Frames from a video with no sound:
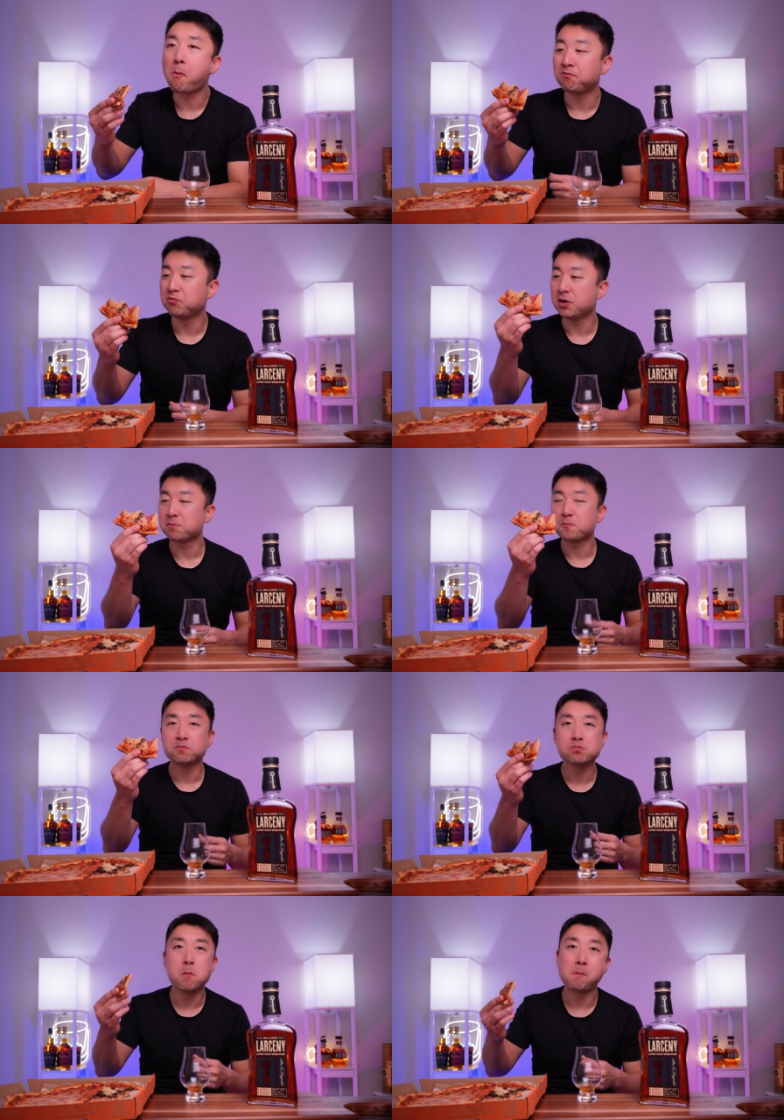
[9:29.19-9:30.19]
And then
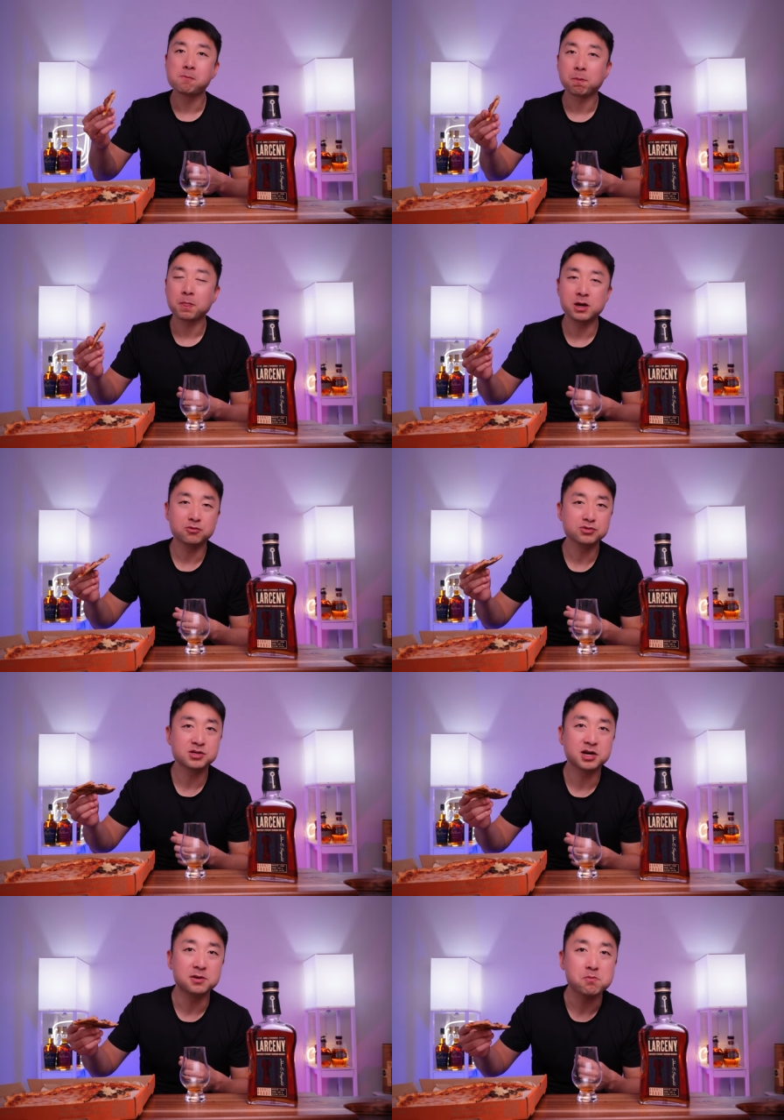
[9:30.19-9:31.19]
I always
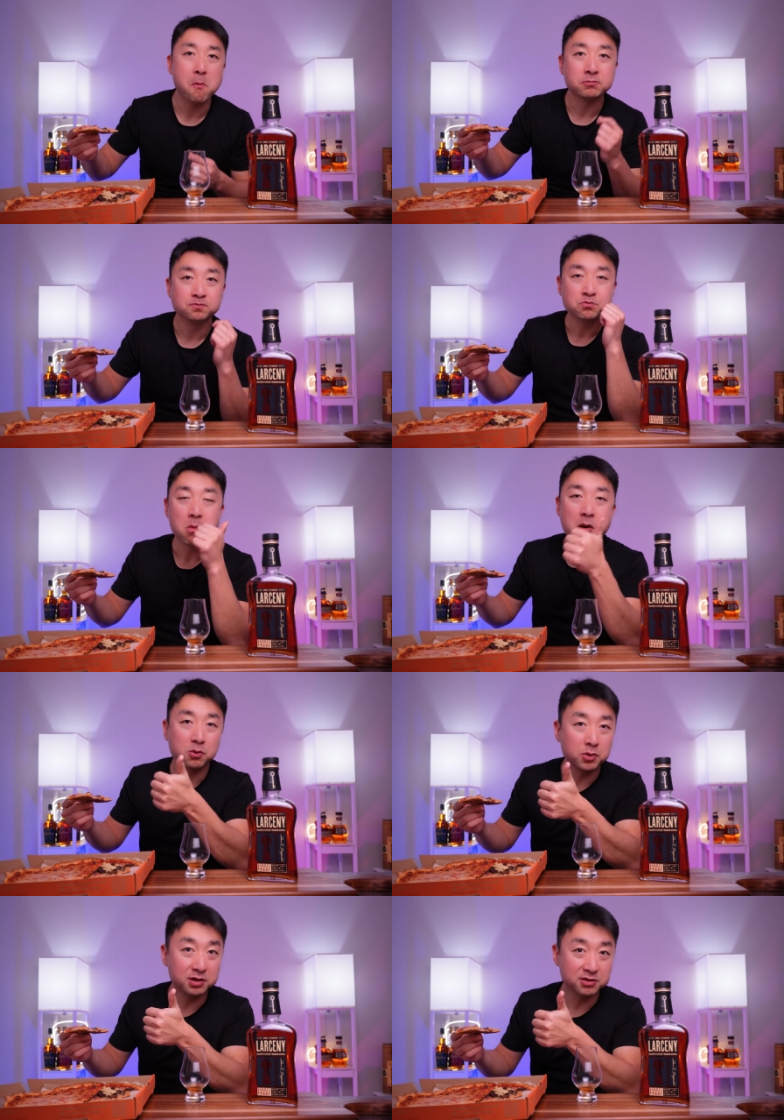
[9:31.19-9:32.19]
get it
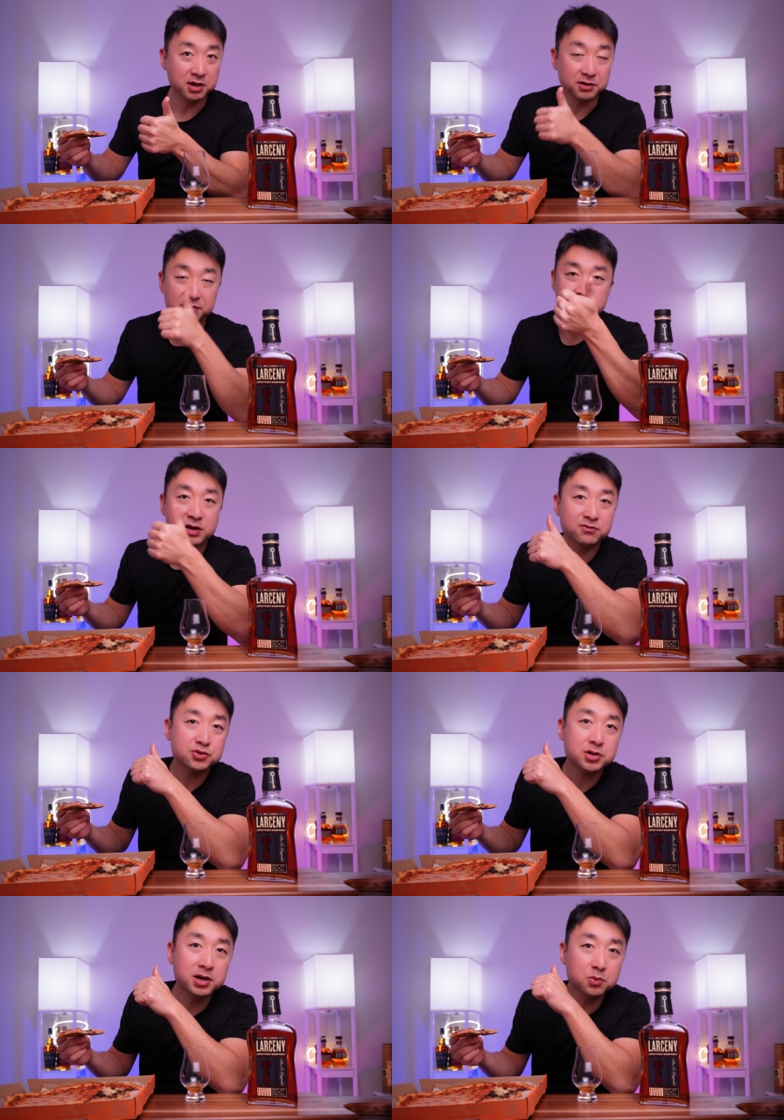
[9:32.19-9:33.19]
well Done. If you haven't
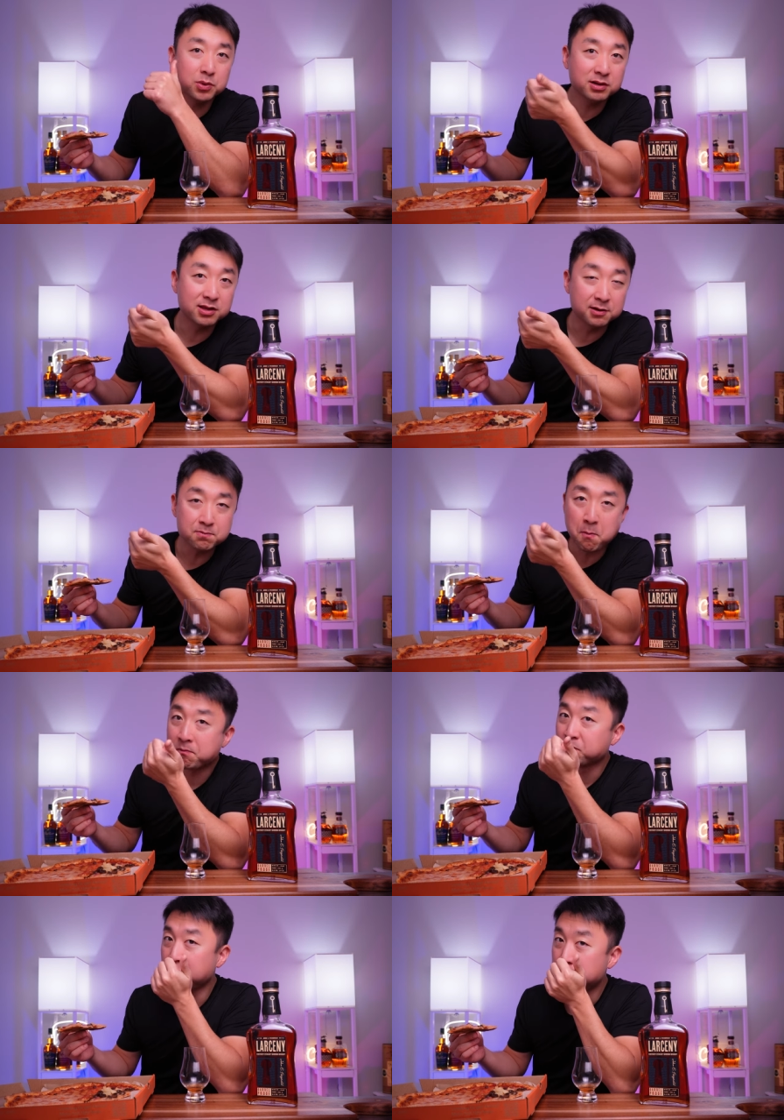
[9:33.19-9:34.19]
tried Well Done
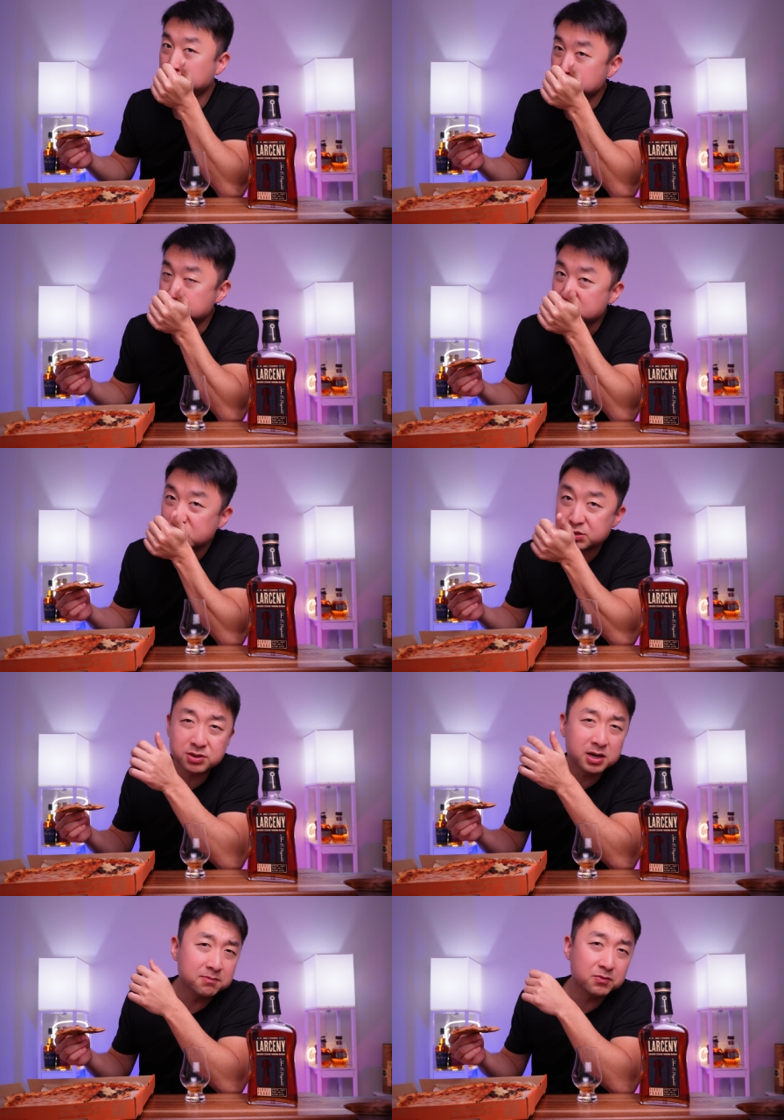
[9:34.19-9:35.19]
at Blaze Pizza,
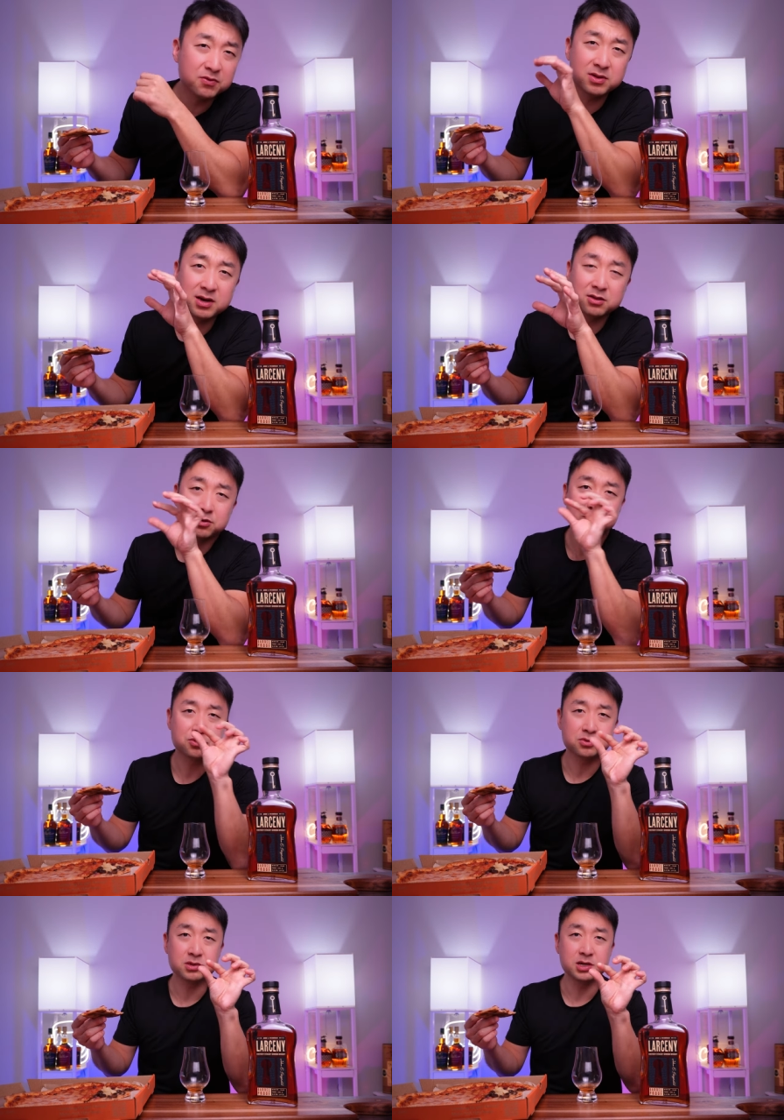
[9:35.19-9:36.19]
try it. If you like a little
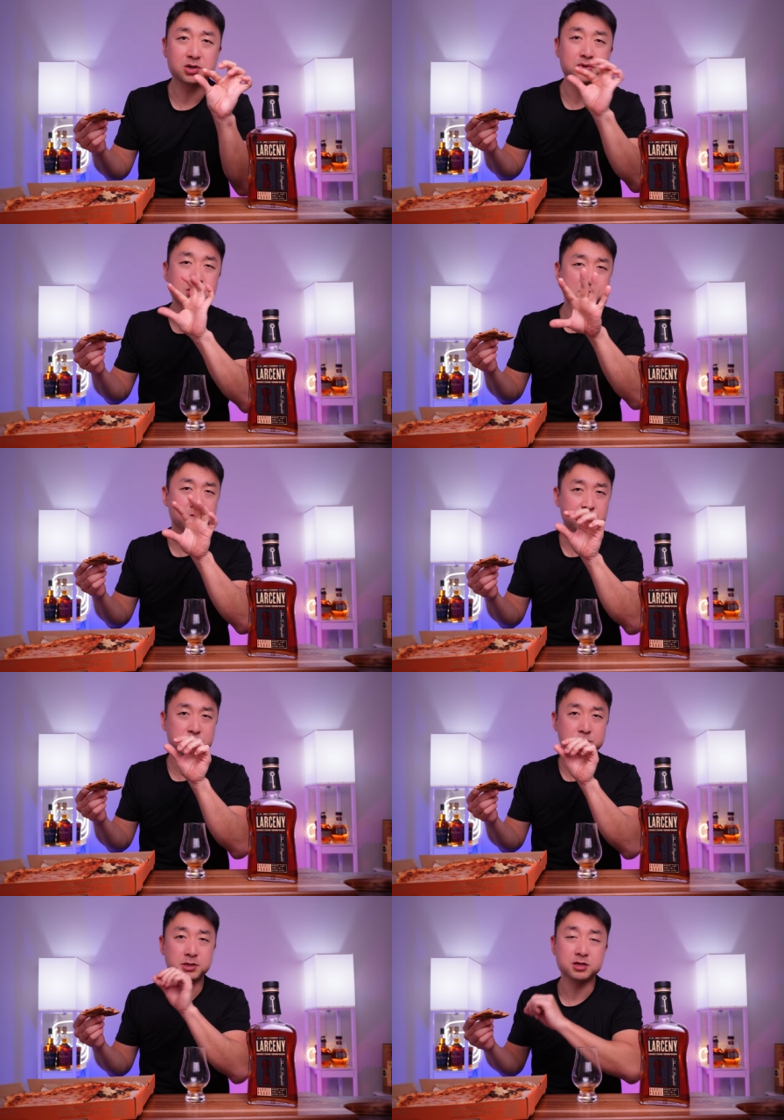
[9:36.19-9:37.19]
thin crisp
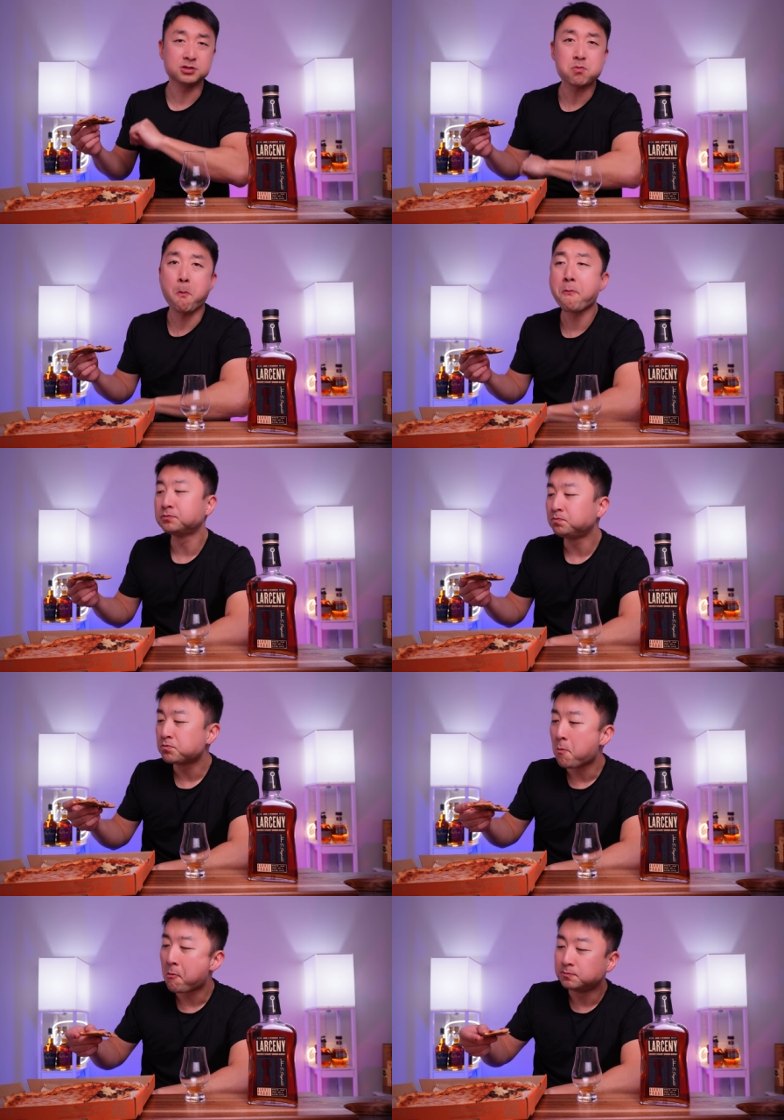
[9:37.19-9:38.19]
crispiness,
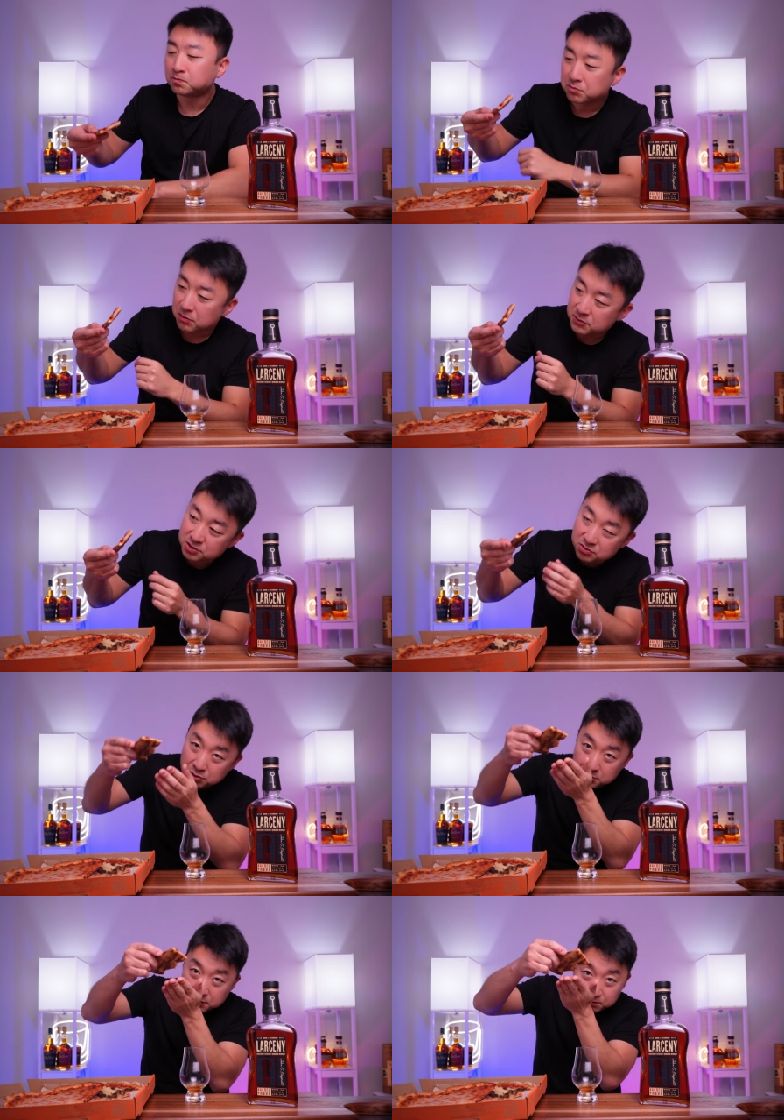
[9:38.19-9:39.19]
a
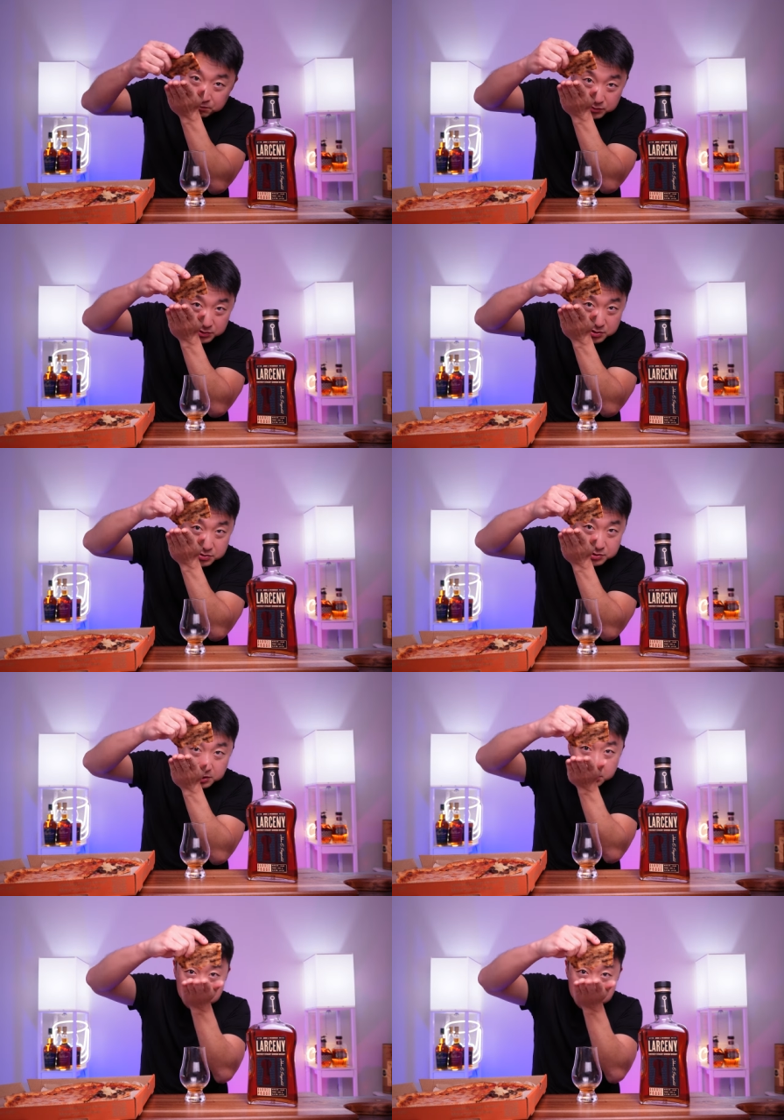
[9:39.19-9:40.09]
little bit toasty at the